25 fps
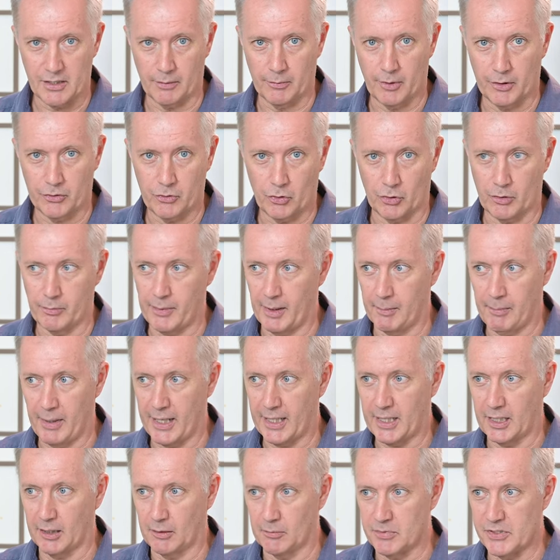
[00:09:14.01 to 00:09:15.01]
I'm not talking about
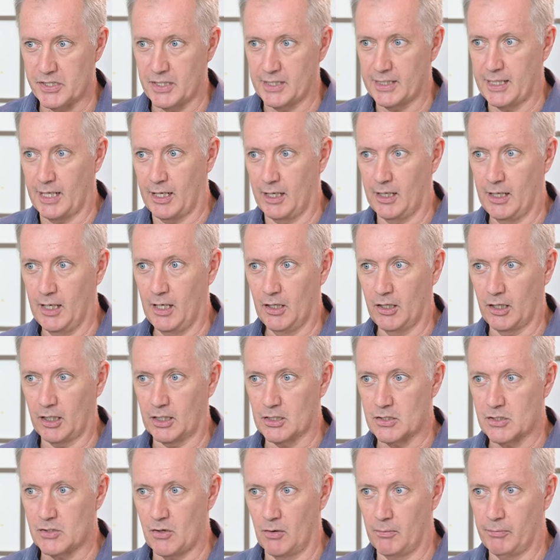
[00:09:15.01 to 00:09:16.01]
making them sit there like
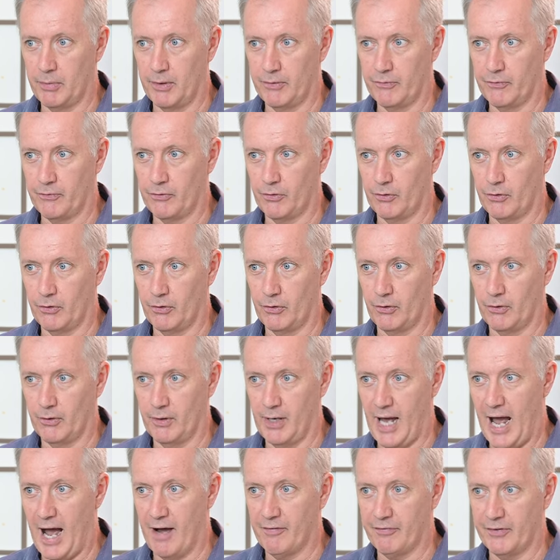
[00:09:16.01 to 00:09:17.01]
a zombie
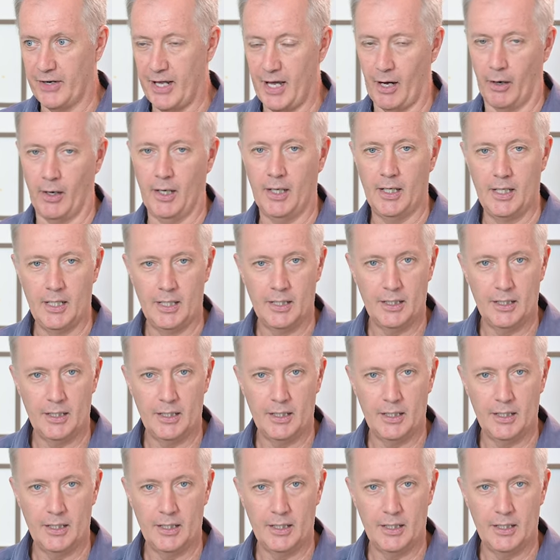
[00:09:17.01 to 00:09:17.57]
for half an hour.